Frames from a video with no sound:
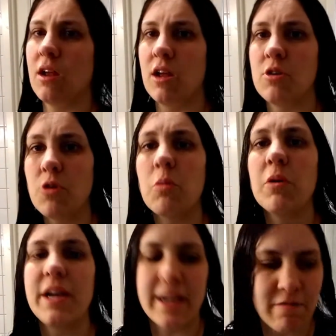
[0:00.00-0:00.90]

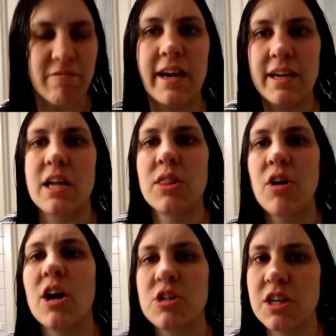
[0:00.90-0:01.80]
nobody can find it in their
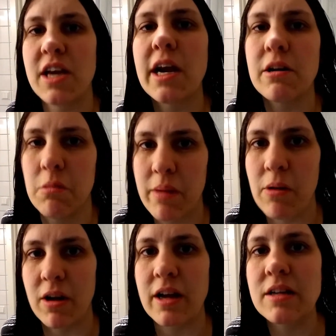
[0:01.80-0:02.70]
heart to care
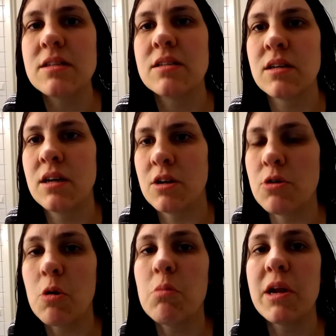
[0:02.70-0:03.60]
about us.
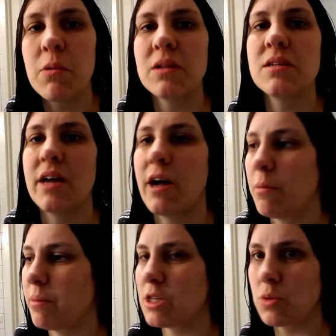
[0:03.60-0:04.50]
Nobody wants to
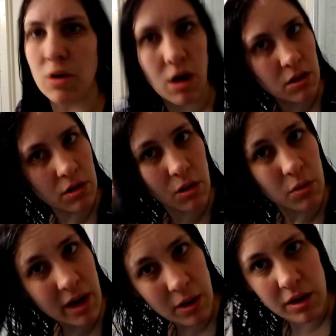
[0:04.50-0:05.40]
help us. We're all
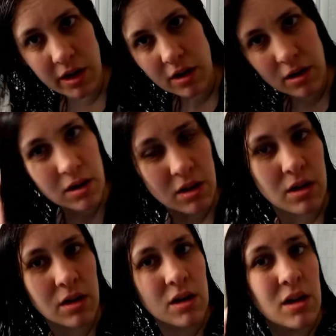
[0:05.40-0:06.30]
alone out here.
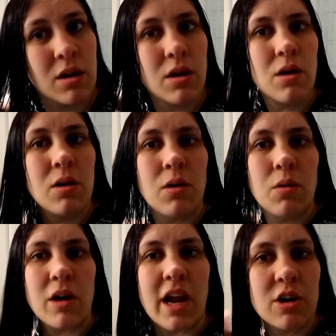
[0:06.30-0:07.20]

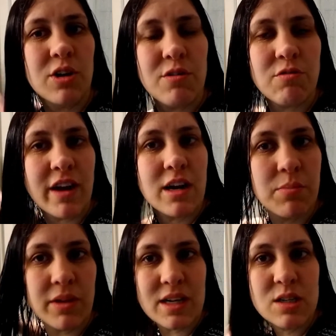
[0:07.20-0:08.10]
When I couldn't find a
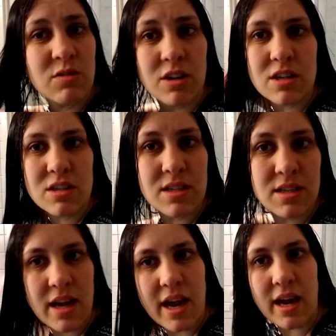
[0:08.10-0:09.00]
place for us to
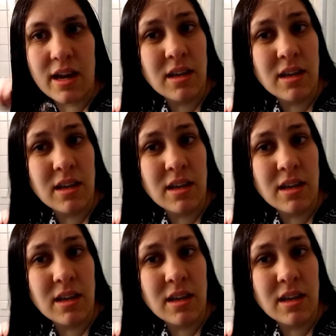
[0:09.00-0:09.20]
stay,